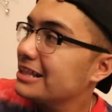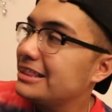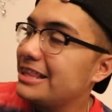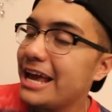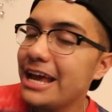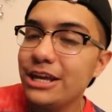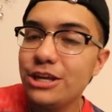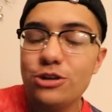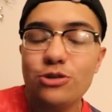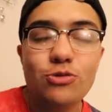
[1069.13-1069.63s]

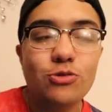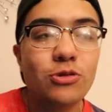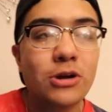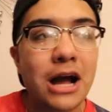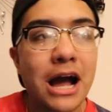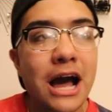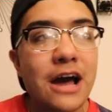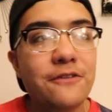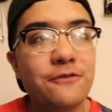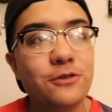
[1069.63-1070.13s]
Thank you,
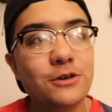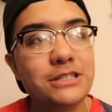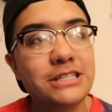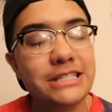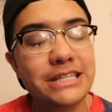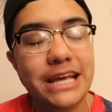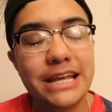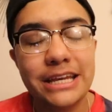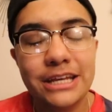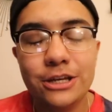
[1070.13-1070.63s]
God, for
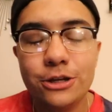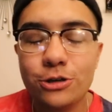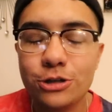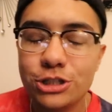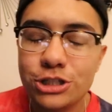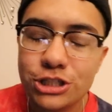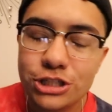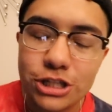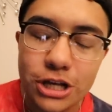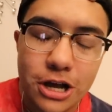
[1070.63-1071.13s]
sending your
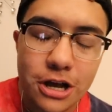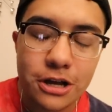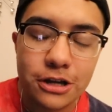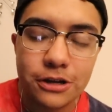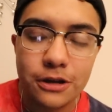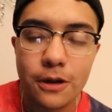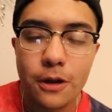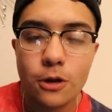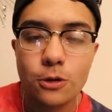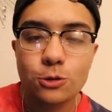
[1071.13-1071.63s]

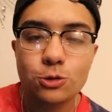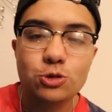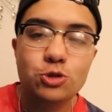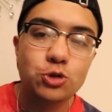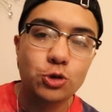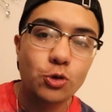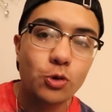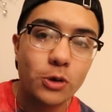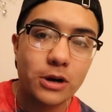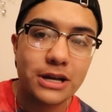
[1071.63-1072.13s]
Son
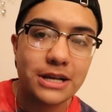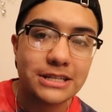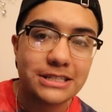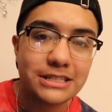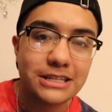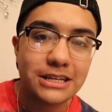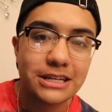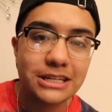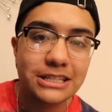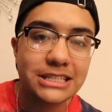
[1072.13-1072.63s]
to
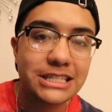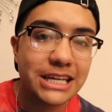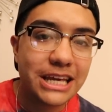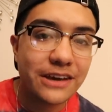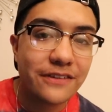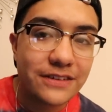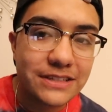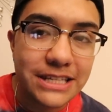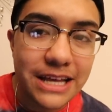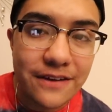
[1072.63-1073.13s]
us to
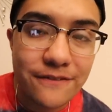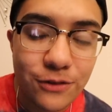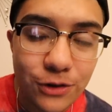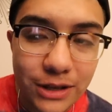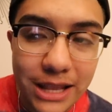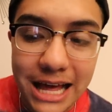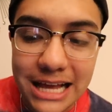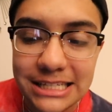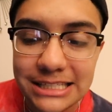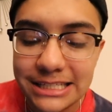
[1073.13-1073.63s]
give us
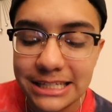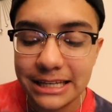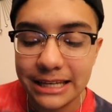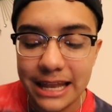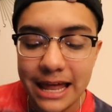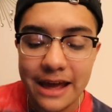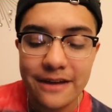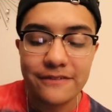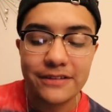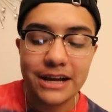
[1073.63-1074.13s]
everlasting
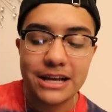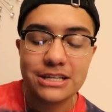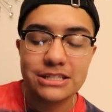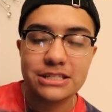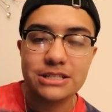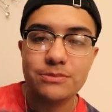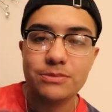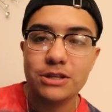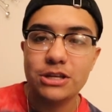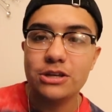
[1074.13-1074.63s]
life,
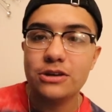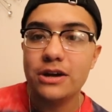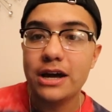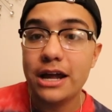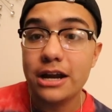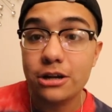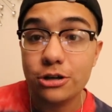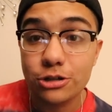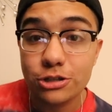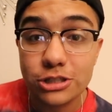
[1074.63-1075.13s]
guys. Something you
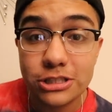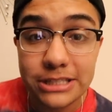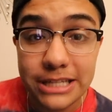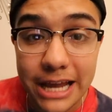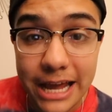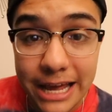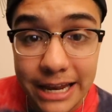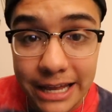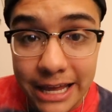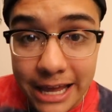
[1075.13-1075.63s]
got to
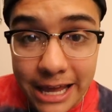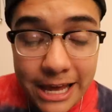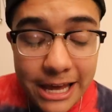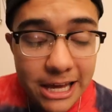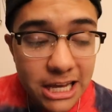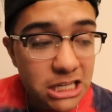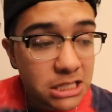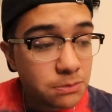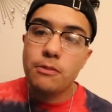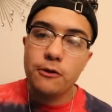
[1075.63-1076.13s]

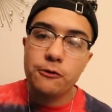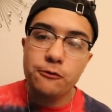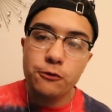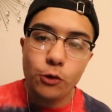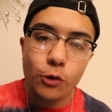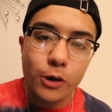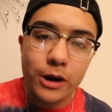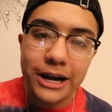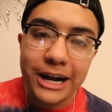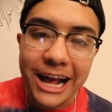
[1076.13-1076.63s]
understand is
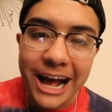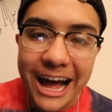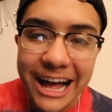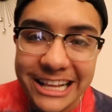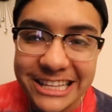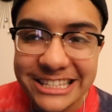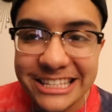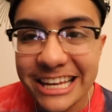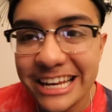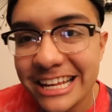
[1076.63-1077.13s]
before
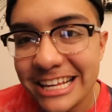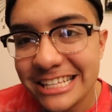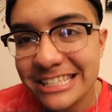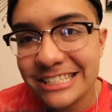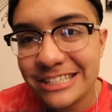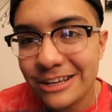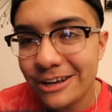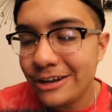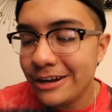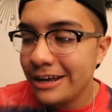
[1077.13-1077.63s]
God sent his
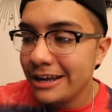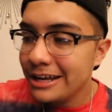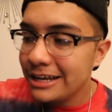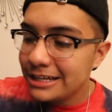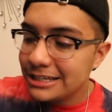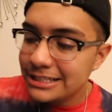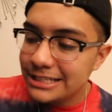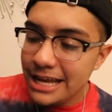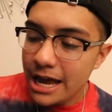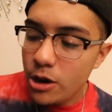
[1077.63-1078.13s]
Son
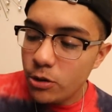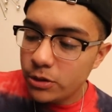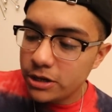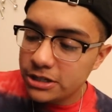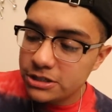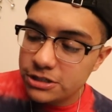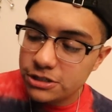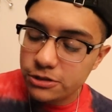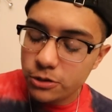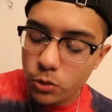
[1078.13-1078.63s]
down
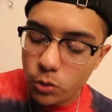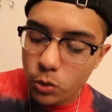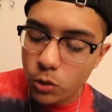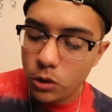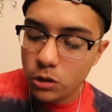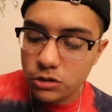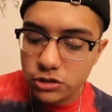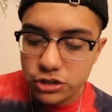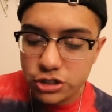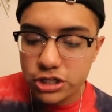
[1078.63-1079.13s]
into the
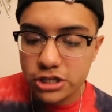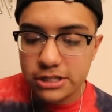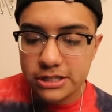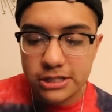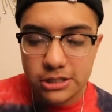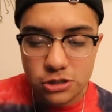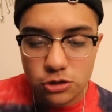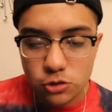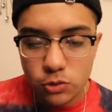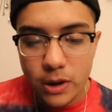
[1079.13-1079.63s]
world,
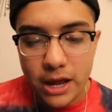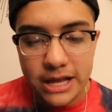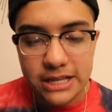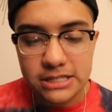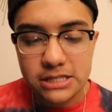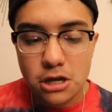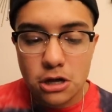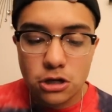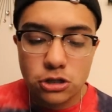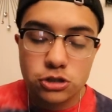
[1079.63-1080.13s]
Jesus
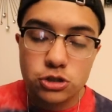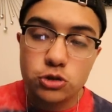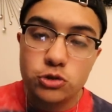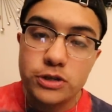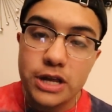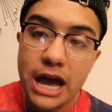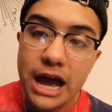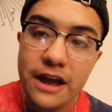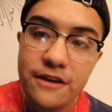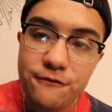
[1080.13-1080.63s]
Christ,
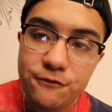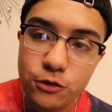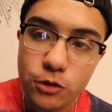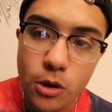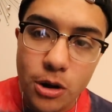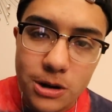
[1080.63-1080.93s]
to die for